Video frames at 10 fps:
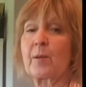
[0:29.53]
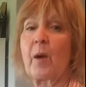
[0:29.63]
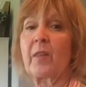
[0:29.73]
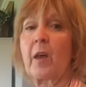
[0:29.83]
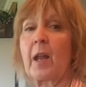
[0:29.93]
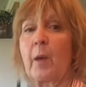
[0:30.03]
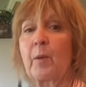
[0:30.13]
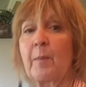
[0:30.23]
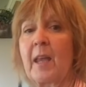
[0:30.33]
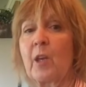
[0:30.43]
so I thought I
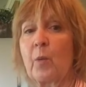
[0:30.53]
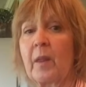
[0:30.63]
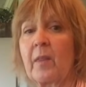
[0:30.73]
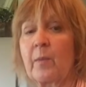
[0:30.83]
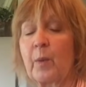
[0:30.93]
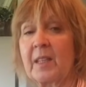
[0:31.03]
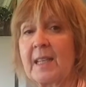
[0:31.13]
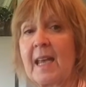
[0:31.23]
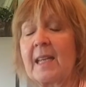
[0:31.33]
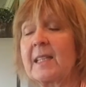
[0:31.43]
would make it with
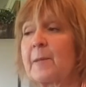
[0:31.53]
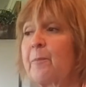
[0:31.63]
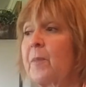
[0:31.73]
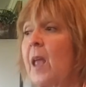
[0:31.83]
dates.